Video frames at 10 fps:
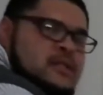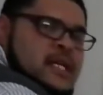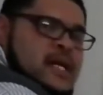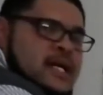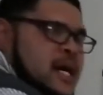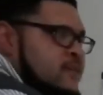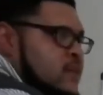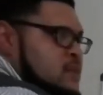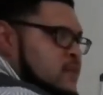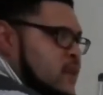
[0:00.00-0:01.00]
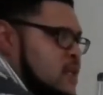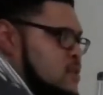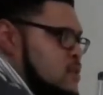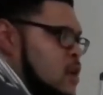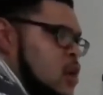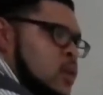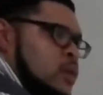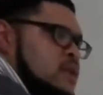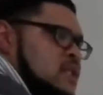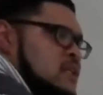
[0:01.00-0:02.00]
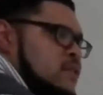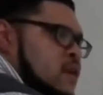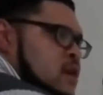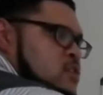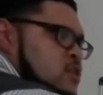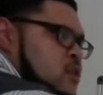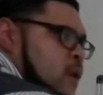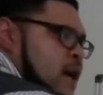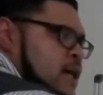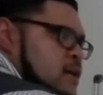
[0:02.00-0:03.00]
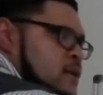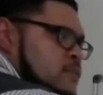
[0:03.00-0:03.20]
1099 versus investor. We'll see the furthest to the right.